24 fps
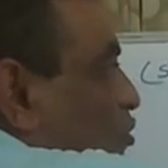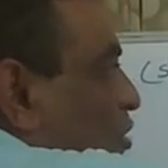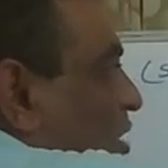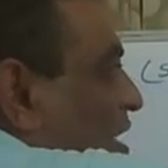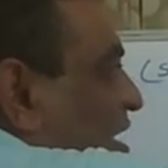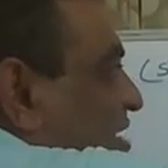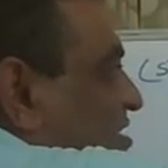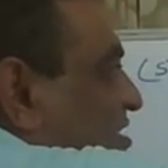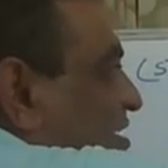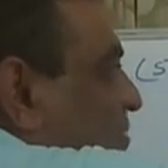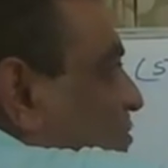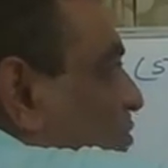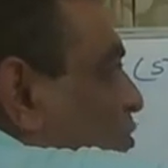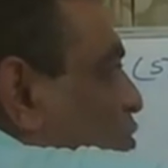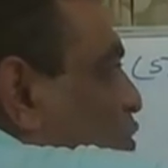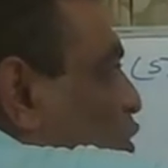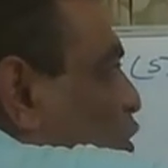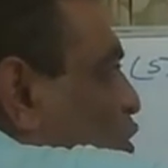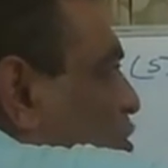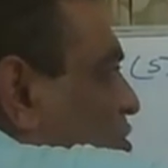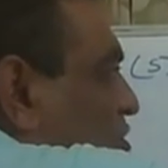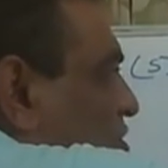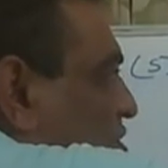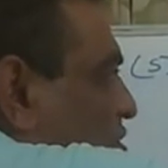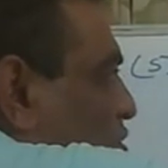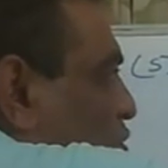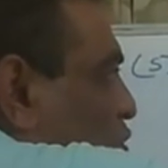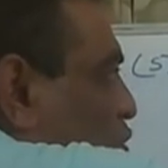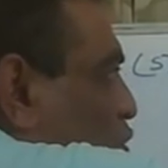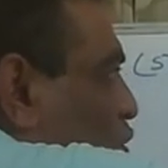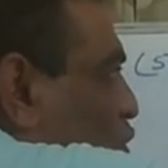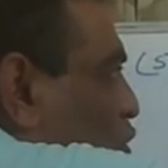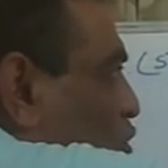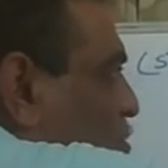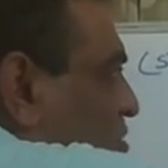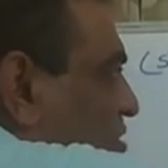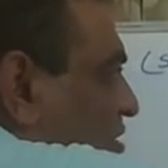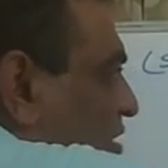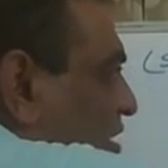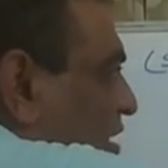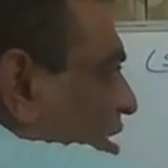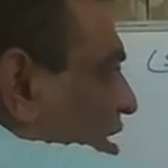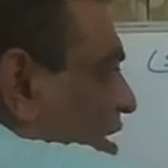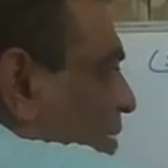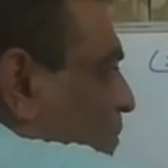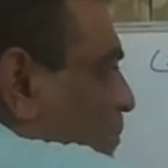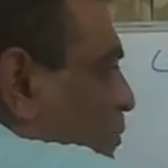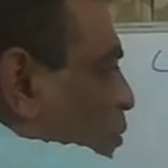asymptotes cross
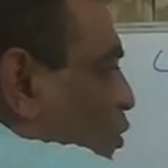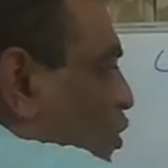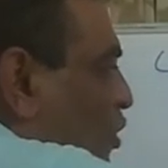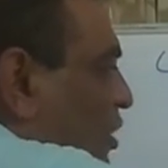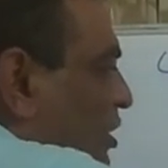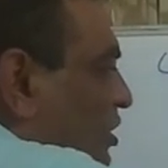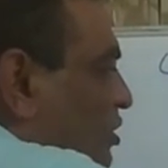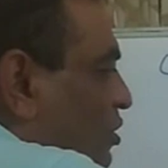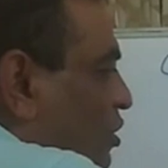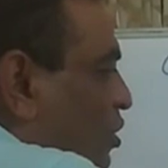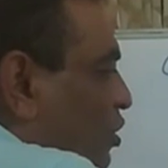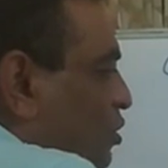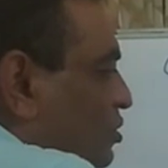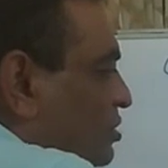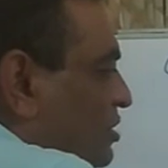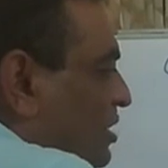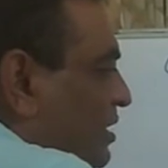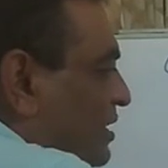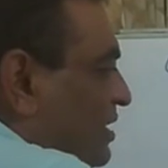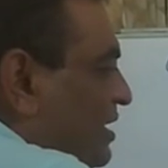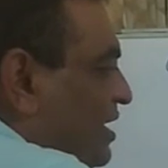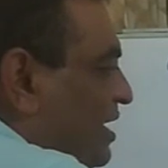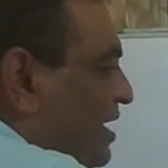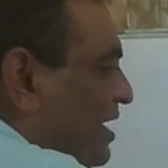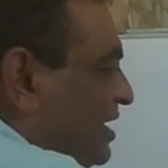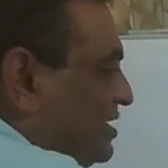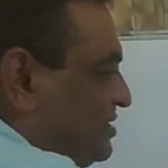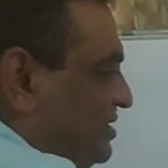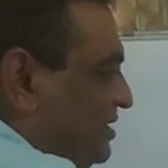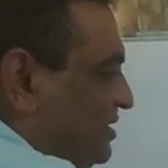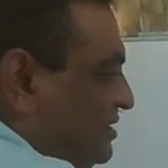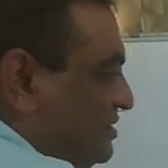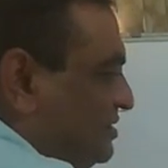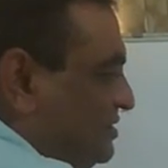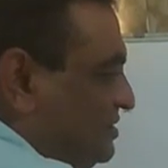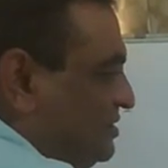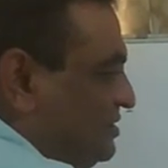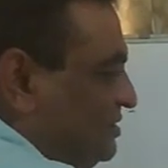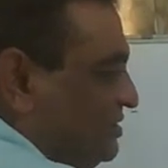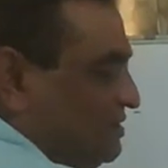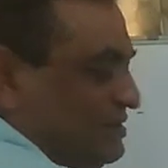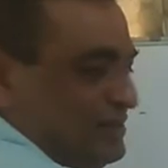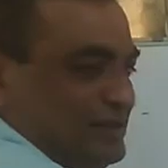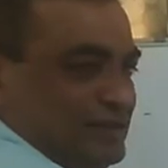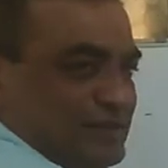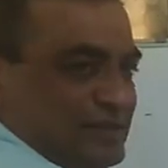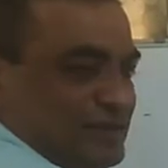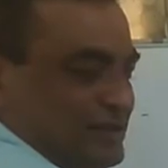a point on the real axis,
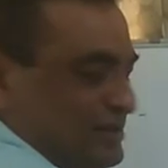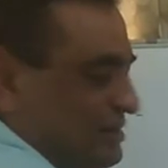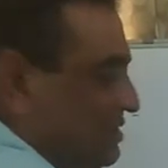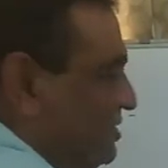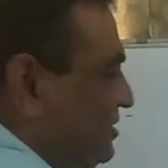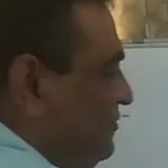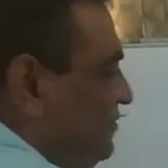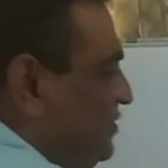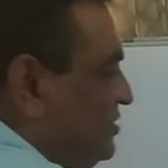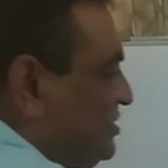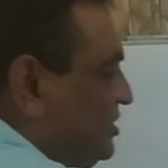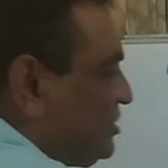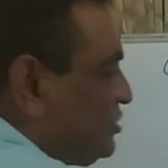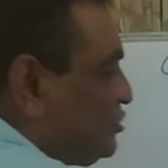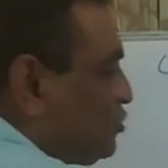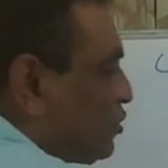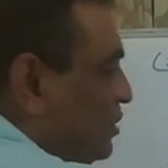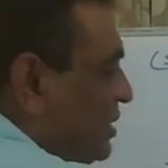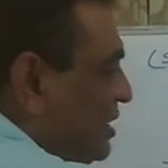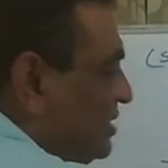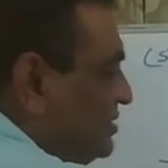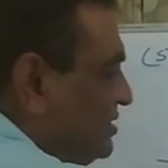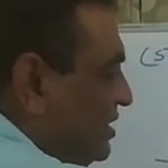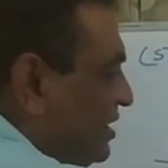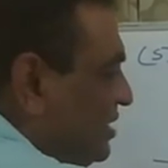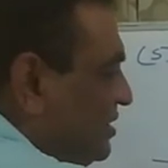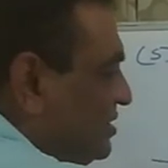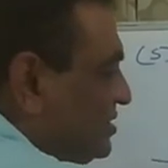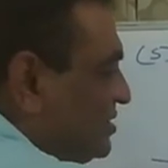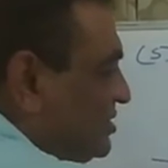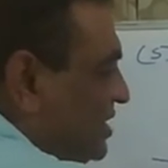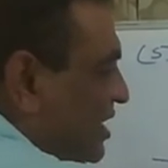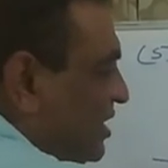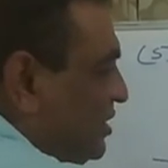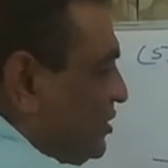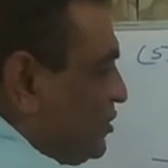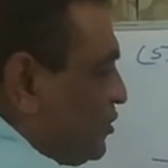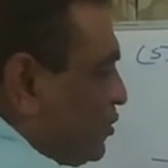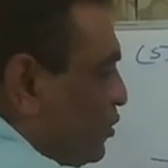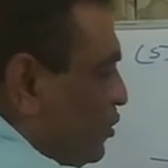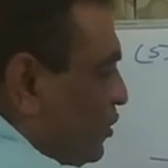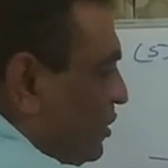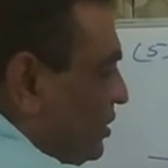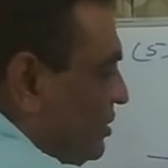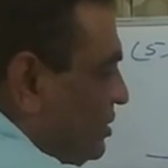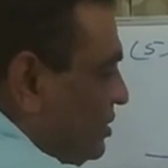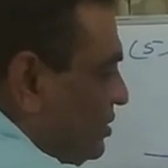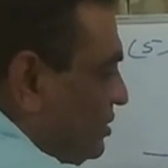which is known as a
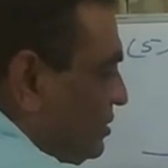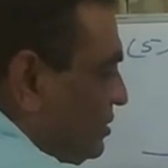centroid.